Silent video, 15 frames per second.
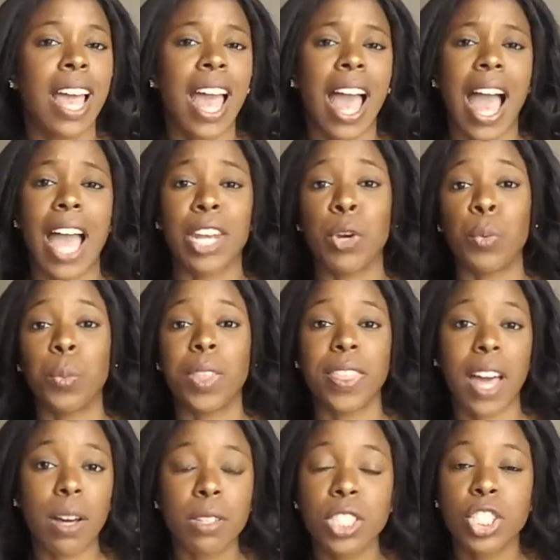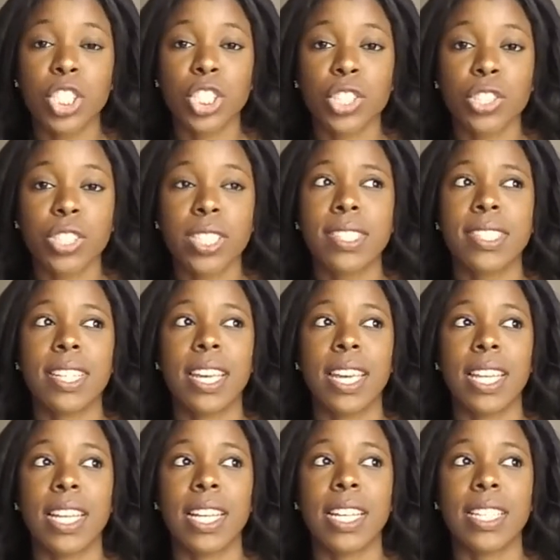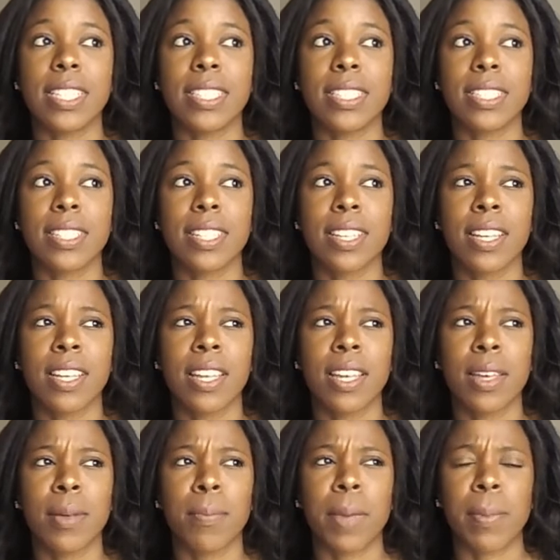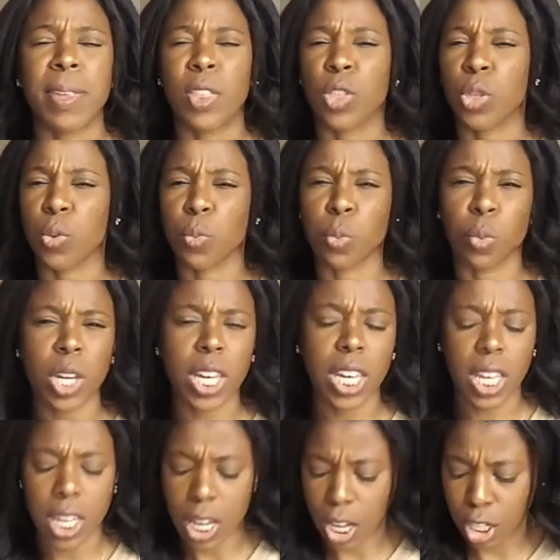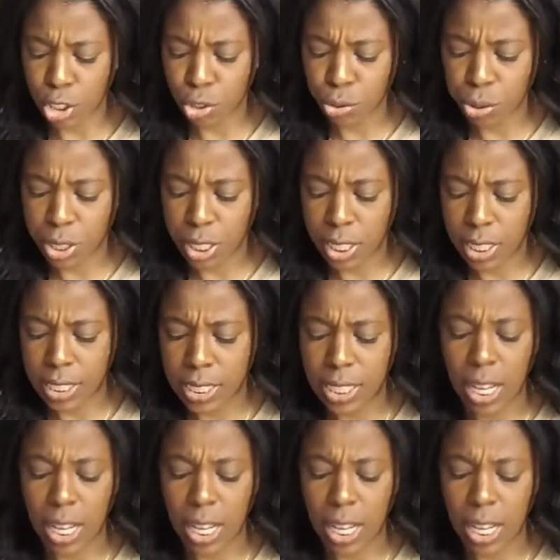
I know without insurance it is maybe $300,